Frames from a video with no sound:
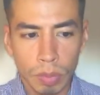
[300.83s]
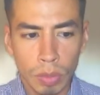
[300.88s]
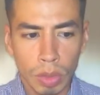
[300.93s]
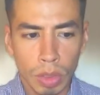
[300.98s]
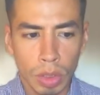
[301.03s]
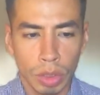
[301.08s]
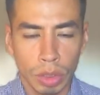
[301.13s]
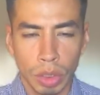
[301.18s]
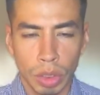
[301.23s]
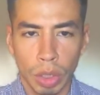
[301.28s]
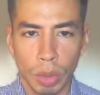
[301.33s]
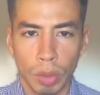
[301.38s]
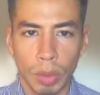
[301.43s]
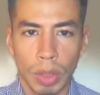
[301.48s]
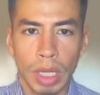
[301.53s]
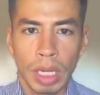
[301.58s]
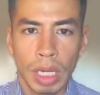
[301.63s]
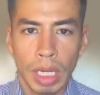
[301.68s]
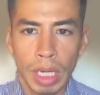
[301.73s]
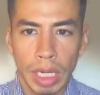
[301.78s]
So,
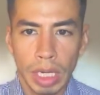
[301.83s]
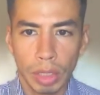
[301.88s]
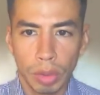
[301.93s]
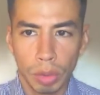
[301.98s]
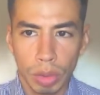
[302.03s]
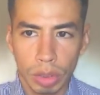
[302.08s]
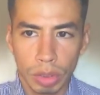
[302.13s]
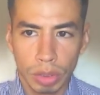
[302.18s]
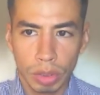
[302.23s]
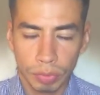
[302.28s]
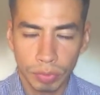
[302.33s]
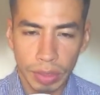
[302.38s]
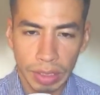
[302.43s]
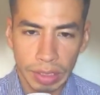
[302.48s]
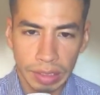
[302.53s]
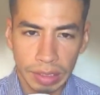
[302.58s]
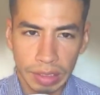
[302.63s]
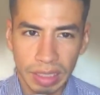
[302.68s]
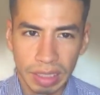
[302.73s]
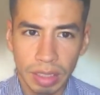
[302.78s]
in order to fix
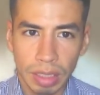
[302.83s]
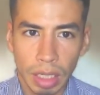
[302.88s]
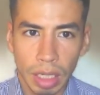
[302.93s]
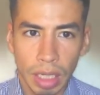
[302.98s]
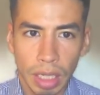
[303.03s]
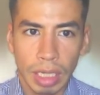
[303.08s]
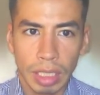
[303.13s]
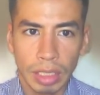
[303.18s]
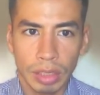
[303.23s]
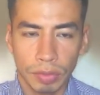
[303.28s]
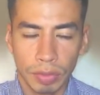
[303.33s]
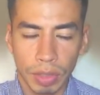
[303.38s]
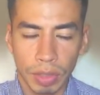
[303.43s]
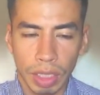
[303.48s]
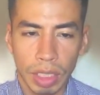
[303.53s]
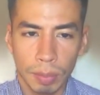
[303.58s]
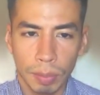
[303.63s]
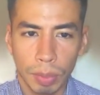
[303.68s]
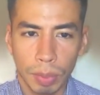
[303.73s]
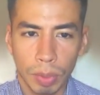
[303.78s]
this, it's very
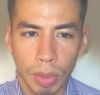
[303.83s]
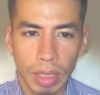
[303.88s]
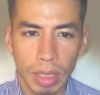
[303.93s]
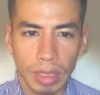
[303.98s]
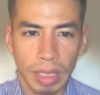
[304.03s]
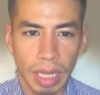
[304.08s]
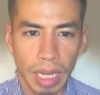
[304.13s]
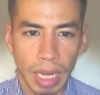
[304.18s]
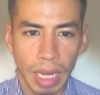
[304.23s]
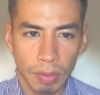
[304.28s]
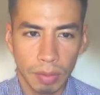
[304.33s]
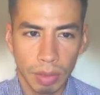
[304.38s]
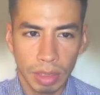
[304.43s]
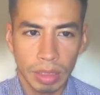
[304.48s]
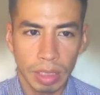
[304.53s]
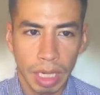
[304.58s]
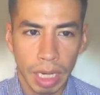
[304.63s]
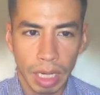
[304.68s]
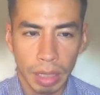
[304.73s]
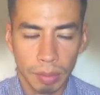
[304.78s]
important that every
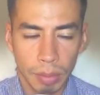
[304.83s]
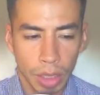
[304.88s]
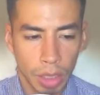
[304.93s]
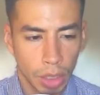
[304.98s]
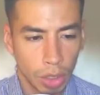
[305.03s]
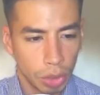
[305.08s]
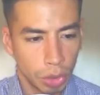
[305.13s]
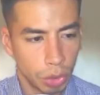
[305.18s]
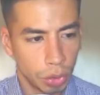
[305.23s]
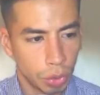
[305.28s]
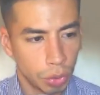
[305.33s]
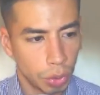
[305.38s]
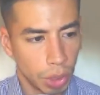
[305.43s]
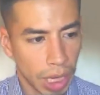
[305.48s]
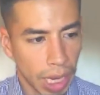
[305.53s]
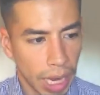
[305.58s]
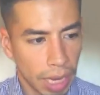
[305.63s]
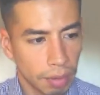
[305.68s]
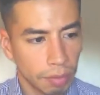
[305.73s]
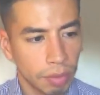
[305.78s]
time you
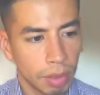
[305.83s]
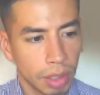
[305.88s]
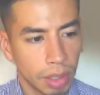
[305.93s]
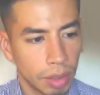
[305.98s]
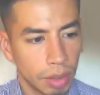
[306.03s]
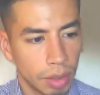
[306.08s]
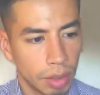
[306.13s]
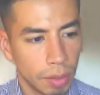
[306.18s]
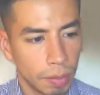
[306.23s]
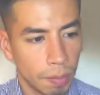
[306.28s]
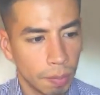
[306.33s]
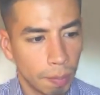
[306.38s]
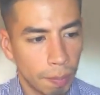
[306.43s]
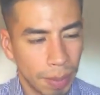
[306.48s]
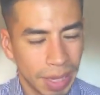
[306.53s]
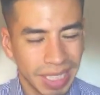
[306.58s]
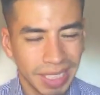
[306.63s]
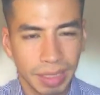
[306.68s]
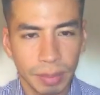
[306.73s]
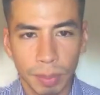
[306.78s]
have a
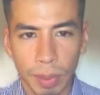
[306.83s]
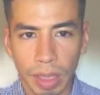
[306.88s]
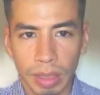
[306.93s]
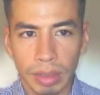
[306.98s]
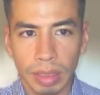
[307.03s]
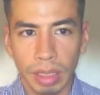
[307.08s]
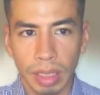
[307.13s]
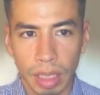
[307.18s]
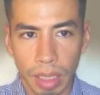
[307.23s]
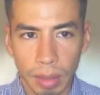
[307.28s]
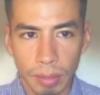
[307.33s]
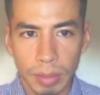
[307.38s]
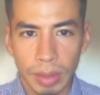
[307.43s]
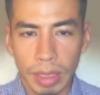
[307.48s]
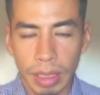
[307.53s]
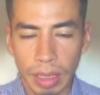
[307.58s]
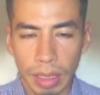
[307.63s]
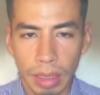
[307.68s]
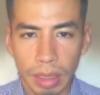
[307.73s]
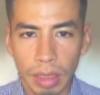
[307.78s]
bank deposit comes
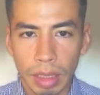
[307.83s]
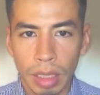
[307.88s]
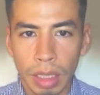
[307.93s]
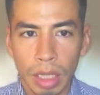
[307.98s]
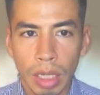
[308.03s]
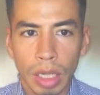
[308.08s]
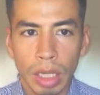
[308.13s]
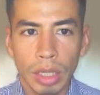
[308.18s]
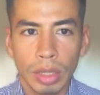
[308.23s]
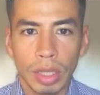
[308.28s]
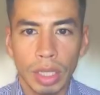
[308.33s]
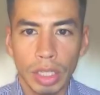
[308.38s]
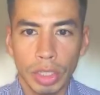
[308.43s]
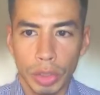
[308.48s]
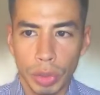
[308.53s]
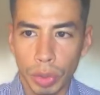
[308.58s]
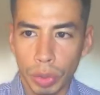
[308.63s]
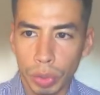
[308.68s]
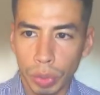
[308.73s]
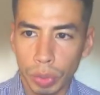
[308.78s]
in, that
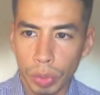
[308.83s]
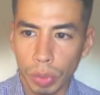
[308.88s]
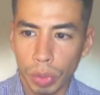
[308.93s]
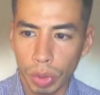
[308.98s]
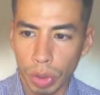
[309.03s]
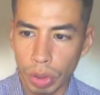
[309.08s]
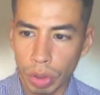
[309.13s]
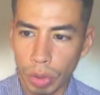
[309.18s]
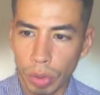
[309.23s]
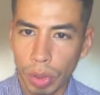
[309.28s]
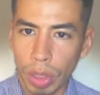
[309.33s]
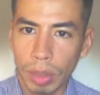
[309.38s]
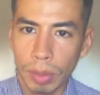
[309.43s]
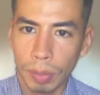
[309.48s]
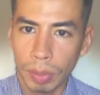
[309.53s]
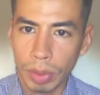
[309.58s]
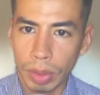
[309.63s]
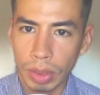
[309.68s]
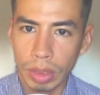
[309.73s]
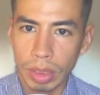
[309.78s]
you or your
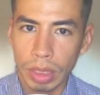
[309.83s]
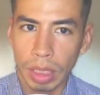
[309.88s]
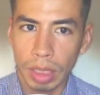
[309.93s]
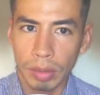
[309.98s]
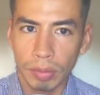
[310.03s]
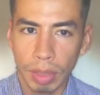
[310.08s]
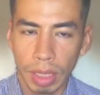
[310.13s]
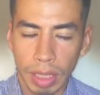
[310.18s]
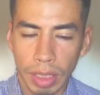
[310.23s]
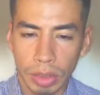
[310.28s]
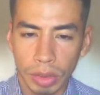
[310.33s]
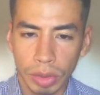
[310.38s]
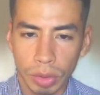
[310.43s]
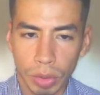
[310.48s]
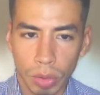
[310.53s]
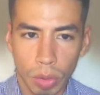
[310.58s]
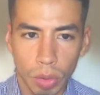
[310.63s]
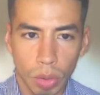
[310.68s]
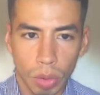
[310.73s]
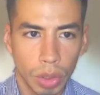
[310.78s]
QuickBooks advisor
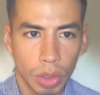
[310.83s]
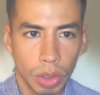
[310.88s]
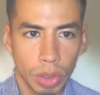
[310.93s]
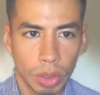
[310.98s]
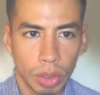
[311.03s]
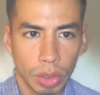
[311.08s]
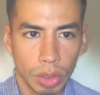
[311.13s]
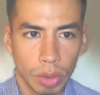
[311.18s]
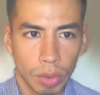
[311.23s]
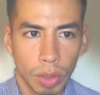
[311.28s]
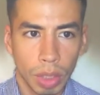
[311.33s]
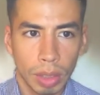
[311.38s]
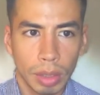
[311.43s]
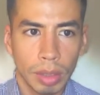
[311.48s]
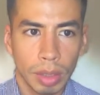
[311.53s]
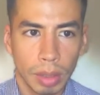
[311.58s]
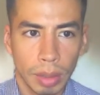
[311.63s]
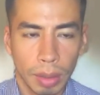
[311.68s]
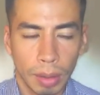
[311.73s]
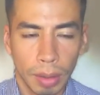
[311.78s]
or your
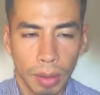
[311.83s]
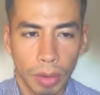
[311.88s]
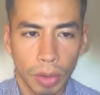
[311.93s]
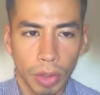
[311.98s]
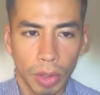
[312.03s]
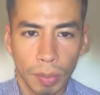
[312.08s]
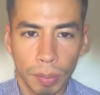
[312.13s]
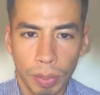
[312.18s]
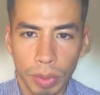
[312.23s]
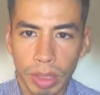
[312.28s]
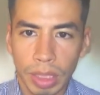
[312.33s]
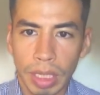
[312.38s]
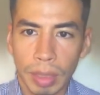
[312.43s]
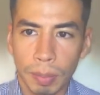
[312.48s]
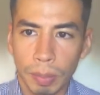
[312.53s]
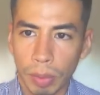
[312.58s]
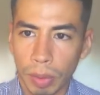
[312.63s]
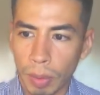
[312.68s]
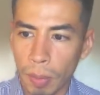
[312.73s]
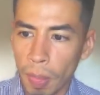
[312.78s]
or your
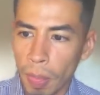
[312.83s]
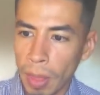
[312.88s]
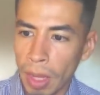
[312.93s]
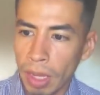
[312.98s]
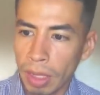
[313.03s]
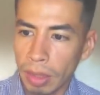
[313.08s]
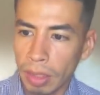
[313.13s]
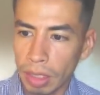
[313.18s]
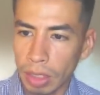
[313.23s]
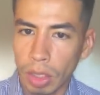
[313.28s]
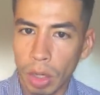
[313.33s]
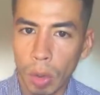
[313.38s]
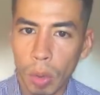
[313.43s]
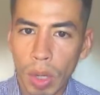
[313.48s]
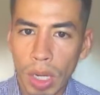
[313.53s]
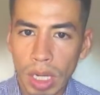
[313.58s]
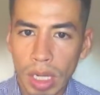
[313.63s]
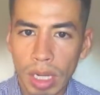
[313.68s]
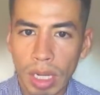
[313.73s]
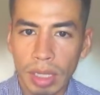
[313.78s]
bookkeeper, they go
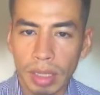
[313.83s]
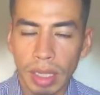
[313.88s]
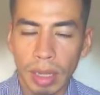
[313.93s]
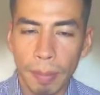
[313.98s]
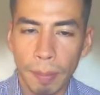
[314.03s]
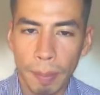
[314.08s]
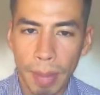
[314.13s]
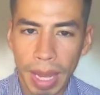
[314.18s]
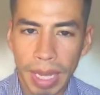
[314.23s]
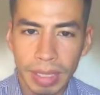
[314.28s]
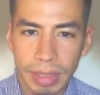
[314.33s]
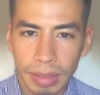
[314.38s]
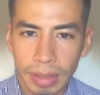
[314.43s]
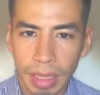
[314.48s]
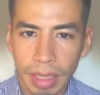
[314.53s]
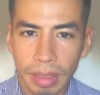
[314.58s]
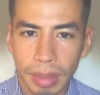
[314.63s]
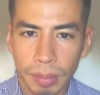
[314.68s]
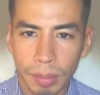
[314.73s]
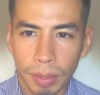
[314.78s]
in and they match that
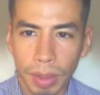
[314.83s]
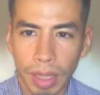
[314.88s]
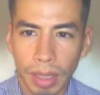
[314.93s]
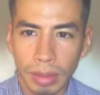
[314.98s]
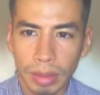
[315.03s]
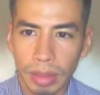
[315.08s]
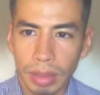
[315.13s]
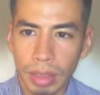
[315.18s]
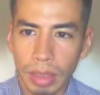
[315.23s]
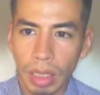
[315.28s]
deposit